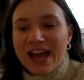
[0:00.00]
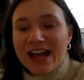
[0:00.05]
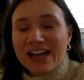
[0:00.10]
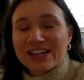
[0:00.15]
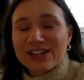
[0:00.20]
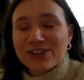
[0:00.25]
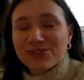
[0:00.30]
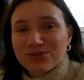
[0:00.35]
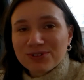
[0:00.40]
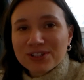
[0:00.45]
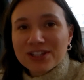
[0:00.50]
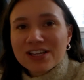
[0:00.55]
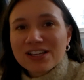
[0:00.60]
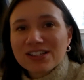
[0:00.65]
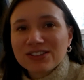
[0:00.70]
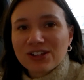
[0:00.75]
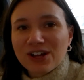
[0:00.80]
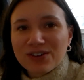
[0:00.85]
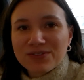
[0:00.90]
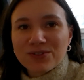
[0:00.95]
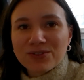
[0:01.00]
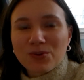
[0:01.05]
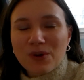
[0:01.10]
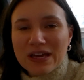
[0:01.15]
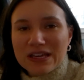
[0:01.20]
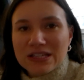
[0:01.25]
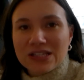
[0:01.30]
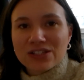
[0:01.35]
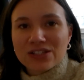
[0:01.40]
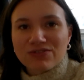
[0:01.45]
and I really love the
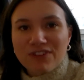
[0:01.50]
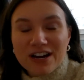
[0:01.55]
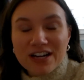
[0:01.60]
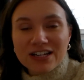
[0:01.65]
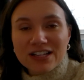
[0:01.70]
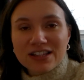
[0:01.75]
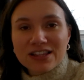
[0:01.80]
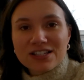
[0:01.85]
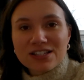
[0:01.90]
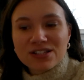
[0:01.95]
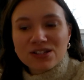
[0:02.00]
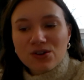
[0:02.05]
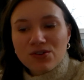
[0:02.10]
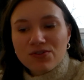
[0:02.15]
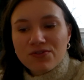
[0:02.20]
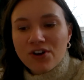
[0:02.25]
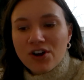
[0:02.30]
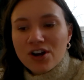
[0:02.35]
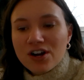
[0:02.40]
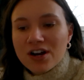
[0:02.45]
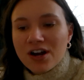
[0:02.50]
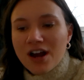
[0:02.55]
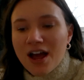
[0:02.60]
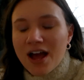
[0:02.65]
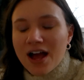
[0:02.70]
way he's writing this so far.